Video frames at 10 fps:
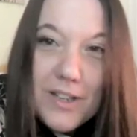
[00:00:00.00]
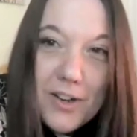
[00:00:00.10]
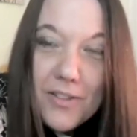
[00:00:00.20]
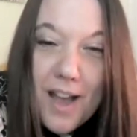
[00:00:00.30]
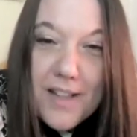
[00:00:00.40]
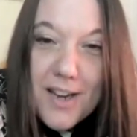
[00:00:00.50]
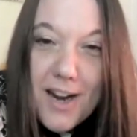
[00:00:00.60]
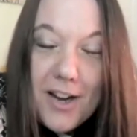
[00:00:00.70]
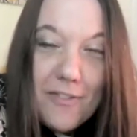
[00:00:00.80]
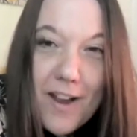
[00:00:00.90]
your thoughts
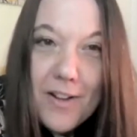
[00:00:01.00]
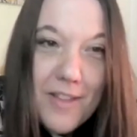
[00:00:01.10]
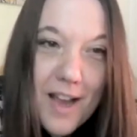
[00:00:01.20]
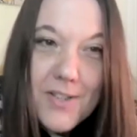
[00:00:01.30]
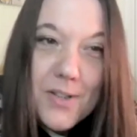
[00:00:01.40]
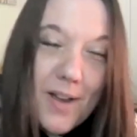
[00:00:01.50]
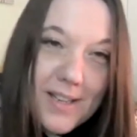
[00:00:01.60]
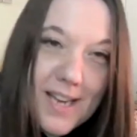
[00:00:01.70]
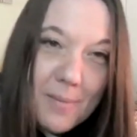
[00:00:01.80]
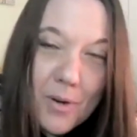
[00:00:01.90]
are, your final thoughts. So
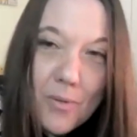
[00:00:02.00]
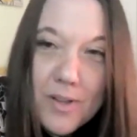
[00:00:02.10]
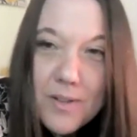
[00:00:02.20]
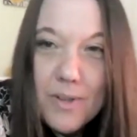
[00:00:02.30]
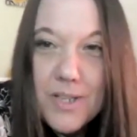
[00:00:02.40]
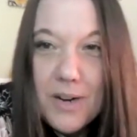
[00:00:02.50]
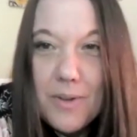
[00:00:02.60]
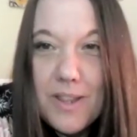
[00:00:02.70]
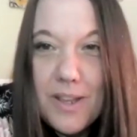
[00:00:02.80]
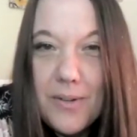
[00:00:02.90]
Tamara, we'll
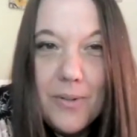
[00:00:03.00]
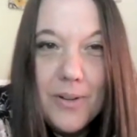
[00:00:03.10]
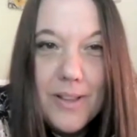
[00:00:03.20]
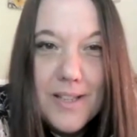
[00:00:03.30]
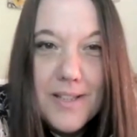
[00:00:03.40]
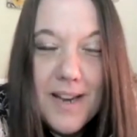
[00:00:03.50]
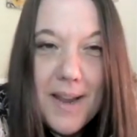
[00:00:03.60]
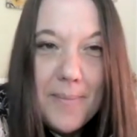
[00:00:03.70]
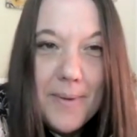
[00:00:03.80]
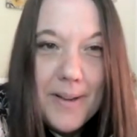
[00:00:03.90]
start with you this time.